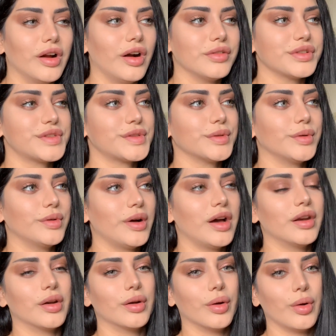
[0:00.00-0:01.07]
also
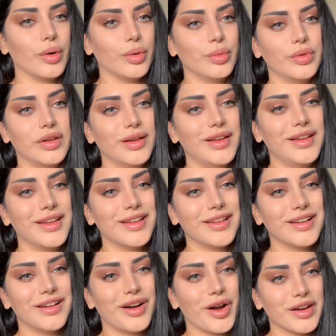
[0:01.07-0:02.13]
on our own
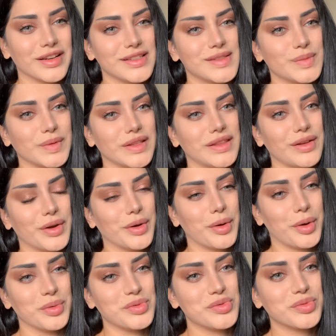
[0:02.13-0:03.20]
artists with our
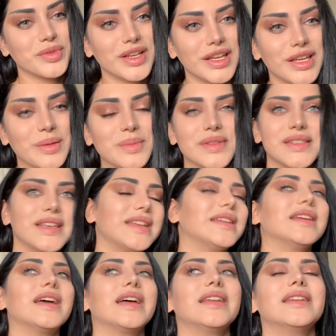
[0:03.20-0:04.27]
own dreams
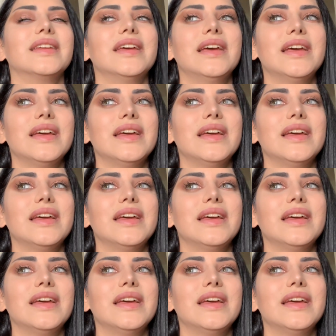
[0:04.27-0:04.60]
and